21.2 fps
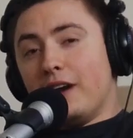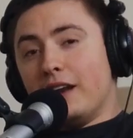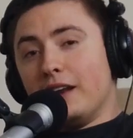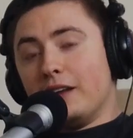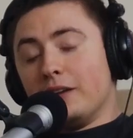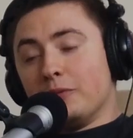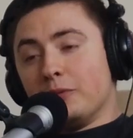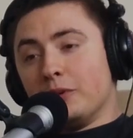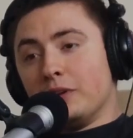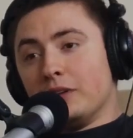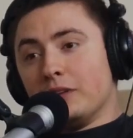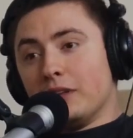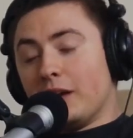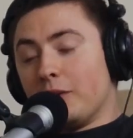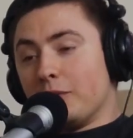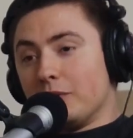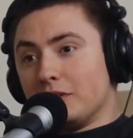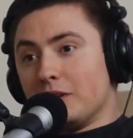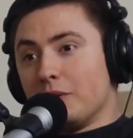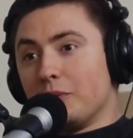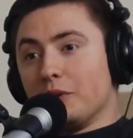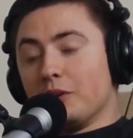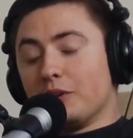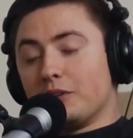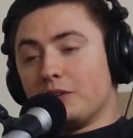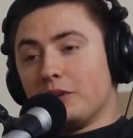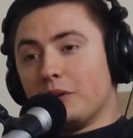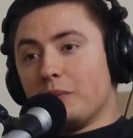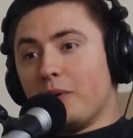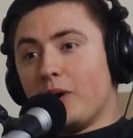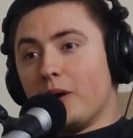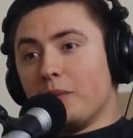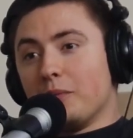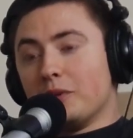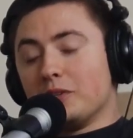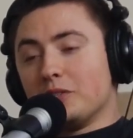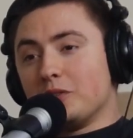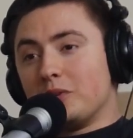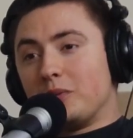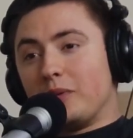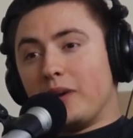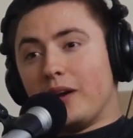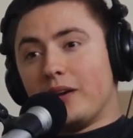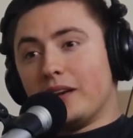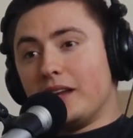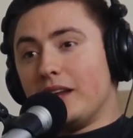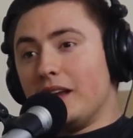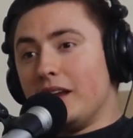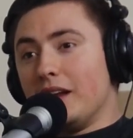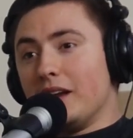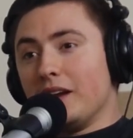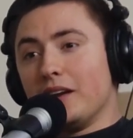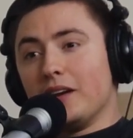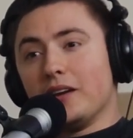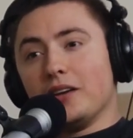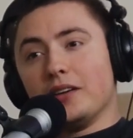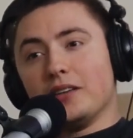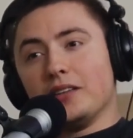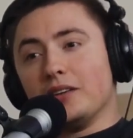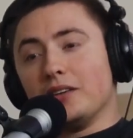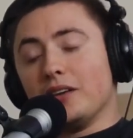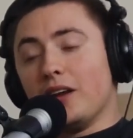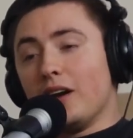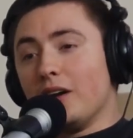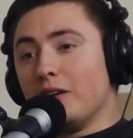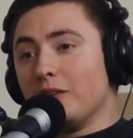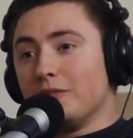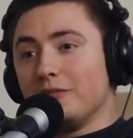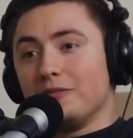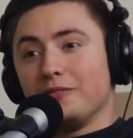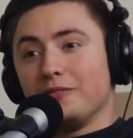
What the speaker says: finding, like we said, we looked at apartments just around here. They're not